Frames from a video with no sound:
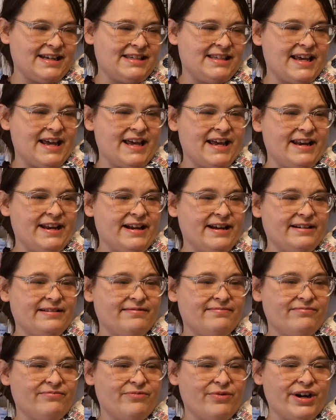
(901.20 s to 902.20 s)
I said, it
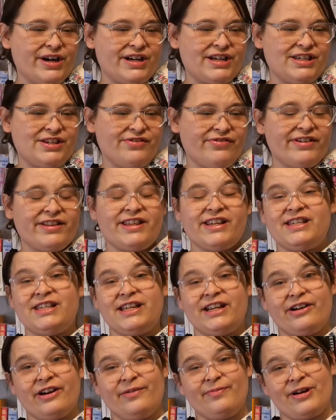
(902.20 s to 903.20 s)
works for the
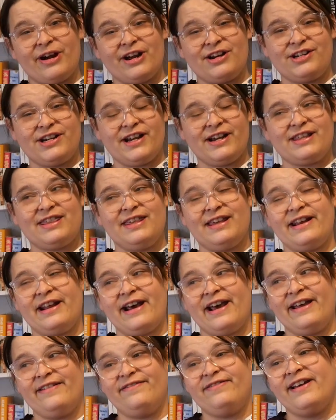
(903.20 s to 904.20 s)
secret project that
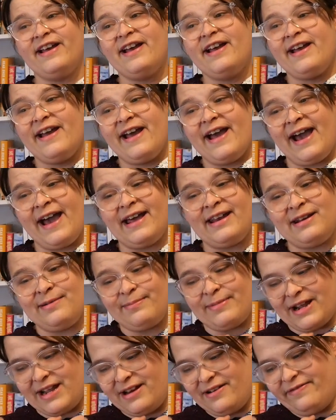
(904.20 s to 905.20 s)
I've had
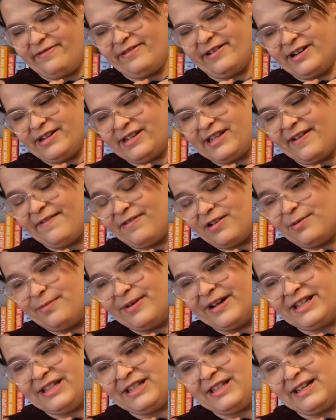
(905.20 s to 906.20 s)
in mind for several
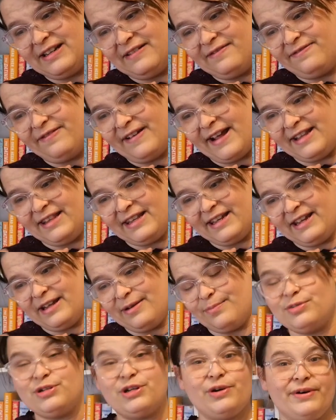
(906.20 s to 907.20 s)
months and finally
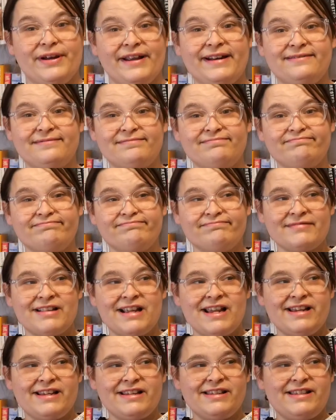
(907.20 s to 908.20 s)
am doing.
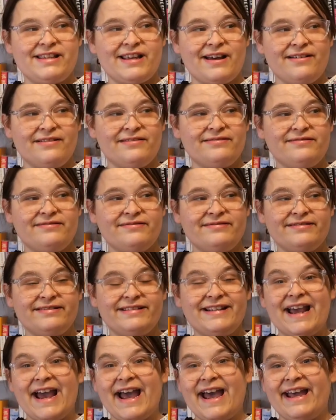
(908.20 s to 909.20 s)
So,
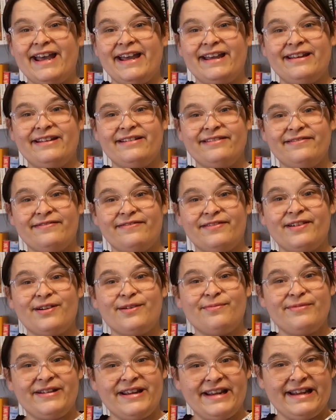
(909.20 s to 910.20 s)
yay for
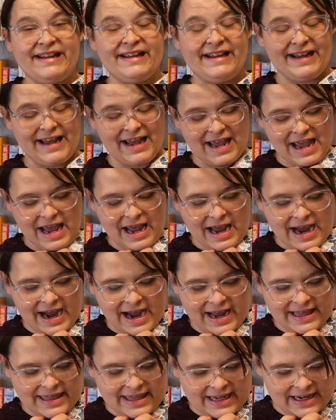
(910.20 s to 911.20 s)
me.
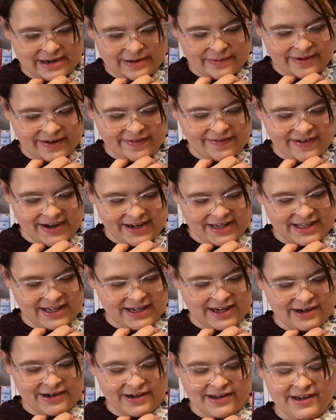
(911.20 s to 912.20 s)
I think we're
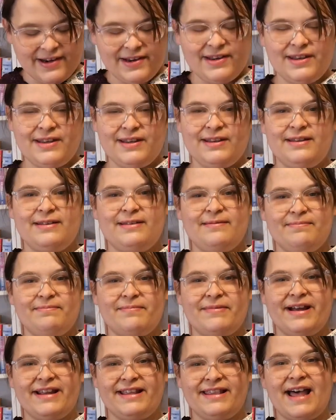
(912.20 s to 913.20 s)
finally on
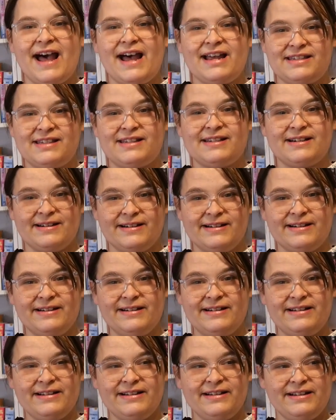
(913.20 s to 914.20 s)
my last
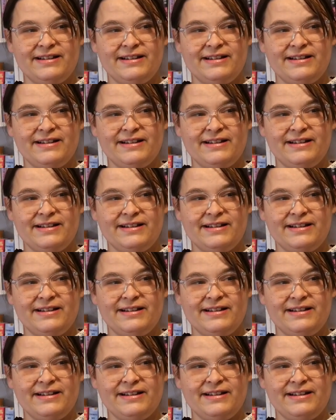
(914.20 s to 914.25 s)
turn.